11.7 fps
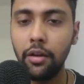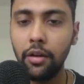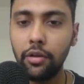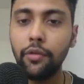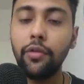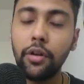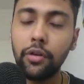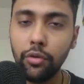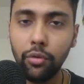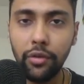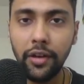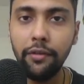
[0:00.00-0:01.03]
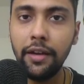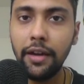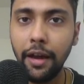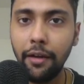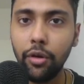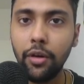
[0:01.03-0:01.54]
So for sushi, we'll
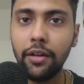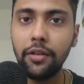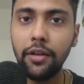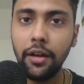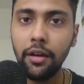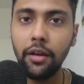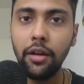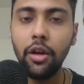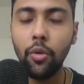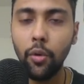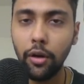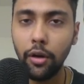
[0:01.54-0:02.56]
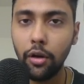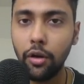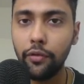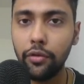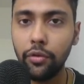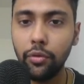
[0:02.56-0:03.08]
have to consider one order of
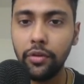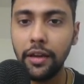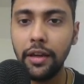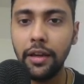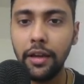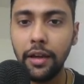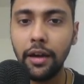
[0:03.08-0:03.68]
sushi,